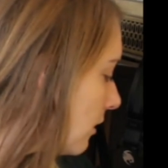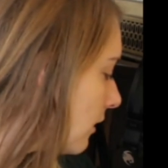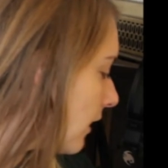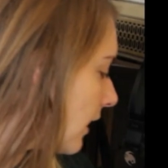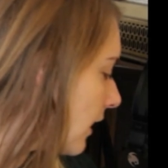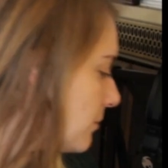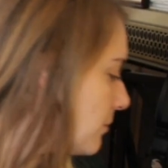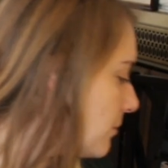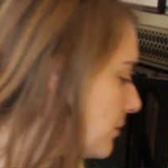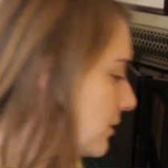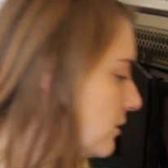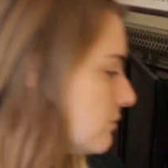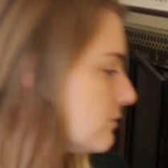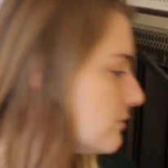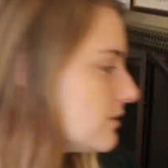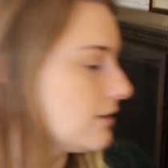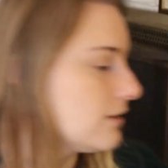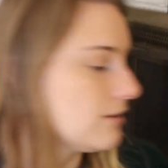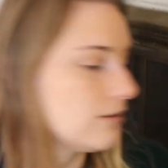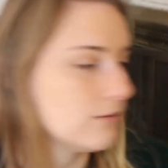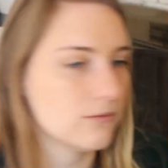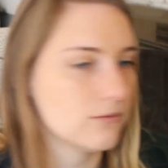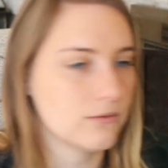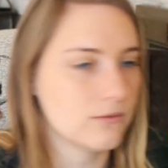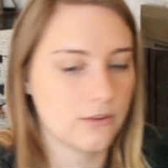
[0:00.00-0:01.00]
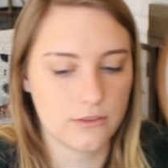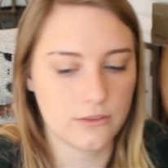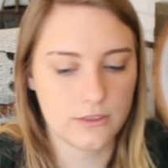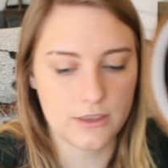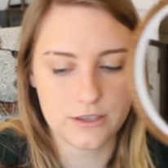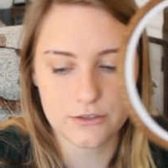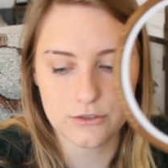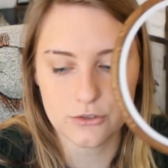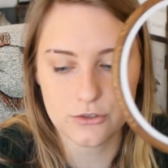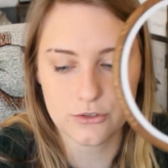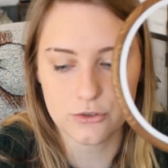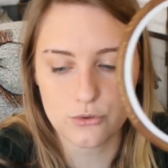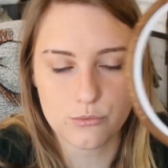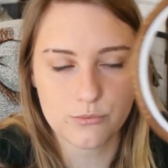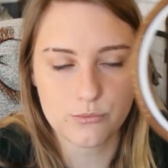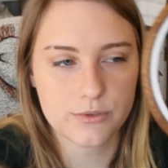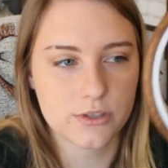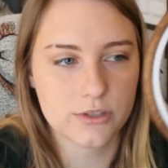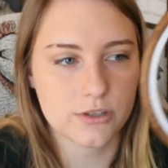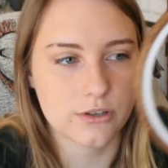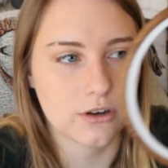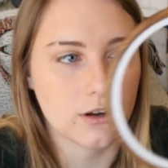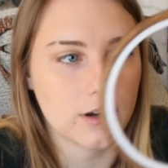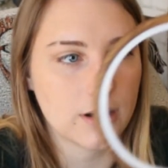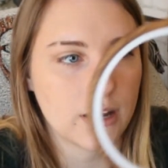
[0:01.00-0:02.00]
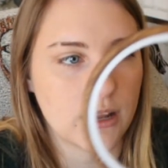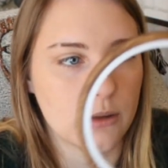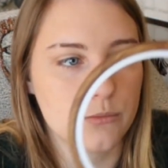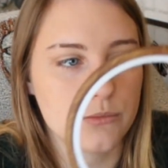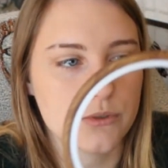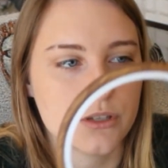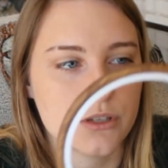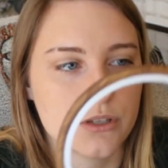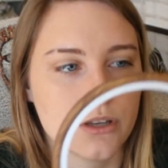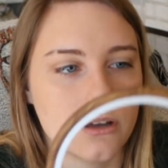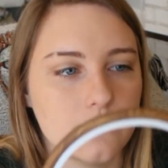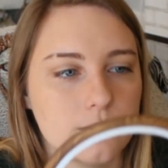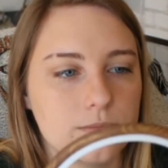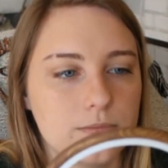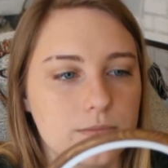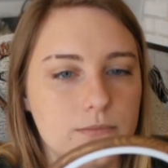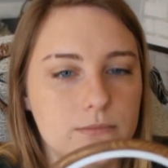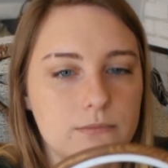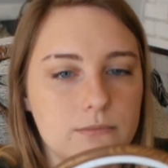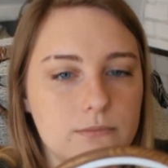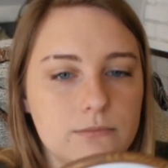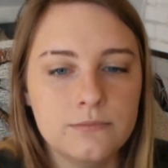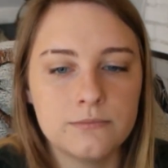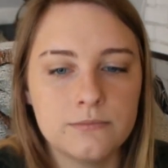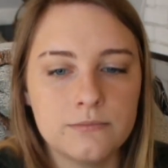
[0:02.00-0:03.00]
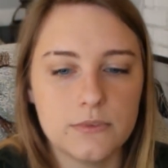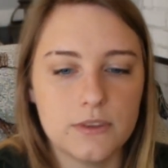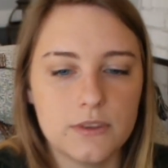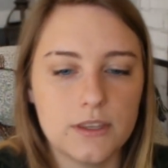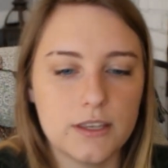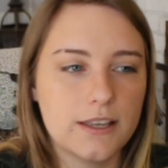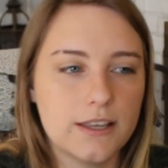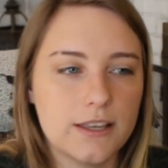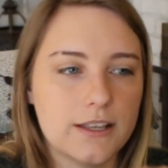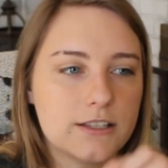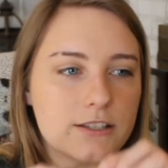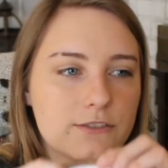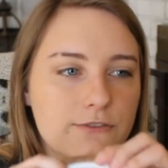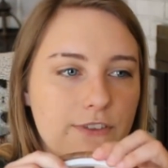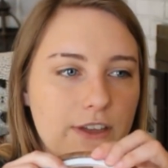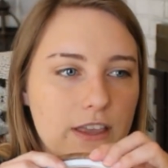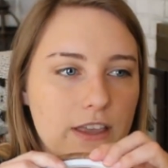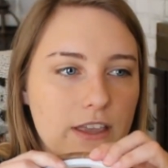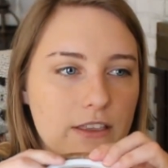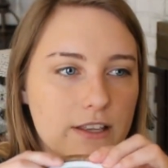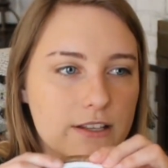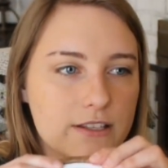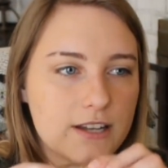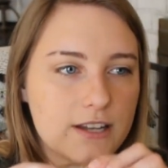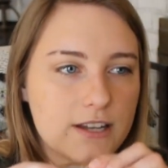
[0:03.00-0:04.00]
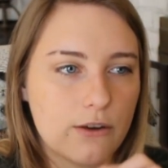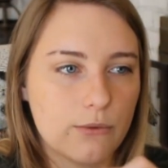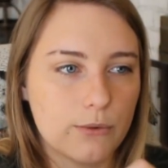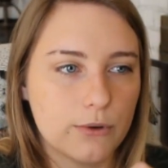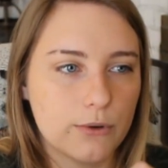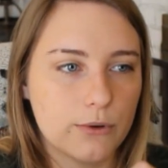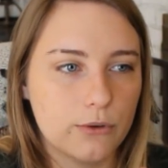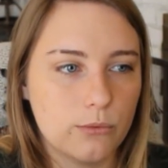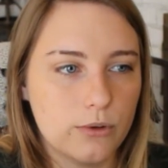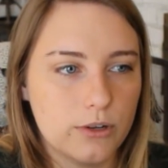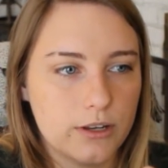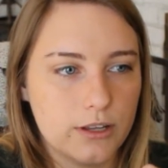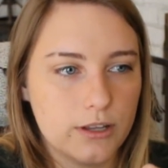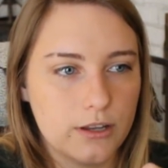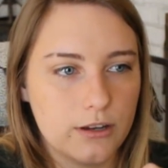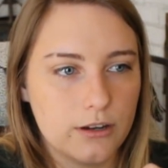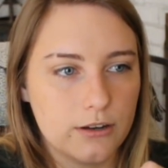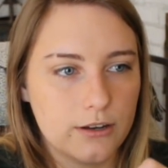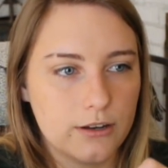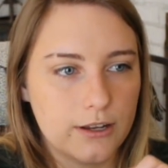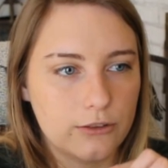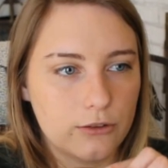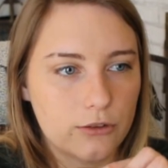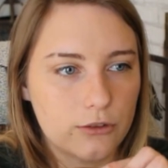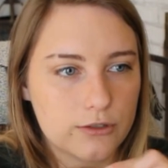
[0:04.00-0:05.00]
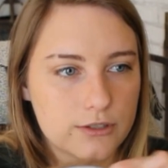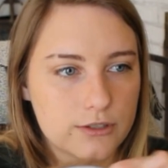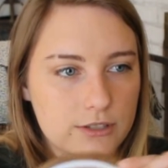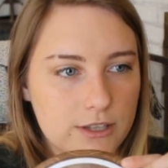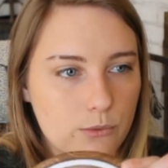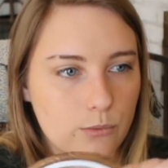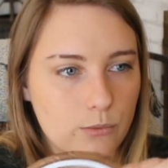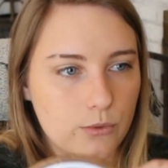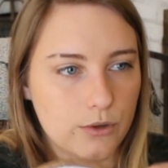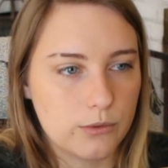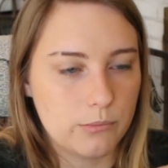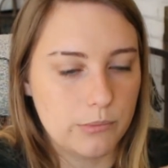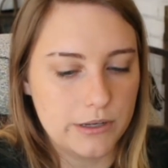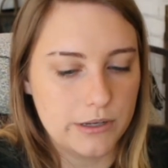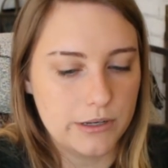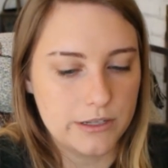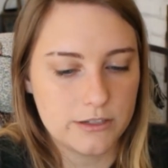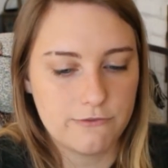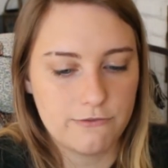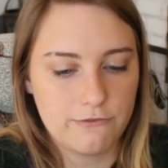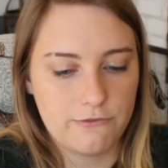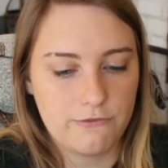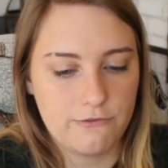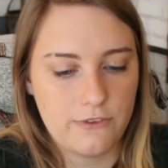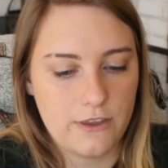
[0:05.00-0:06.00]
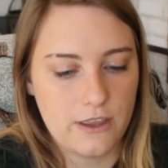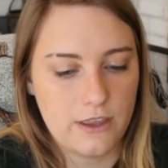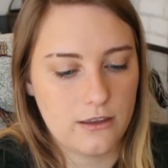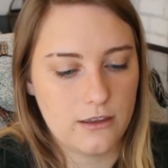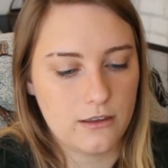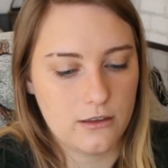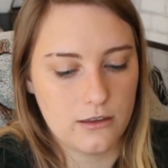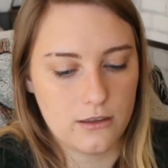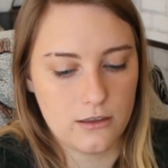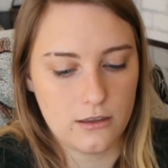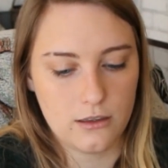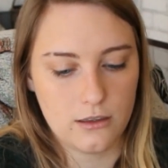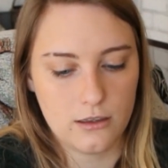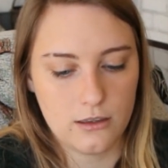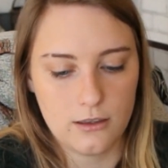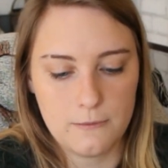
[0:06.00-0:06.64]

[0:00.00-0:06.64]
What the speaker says: I've been using these hoops. They're on Amazon. It's fake. That's not real wood here. It looks like wood, but it's fake.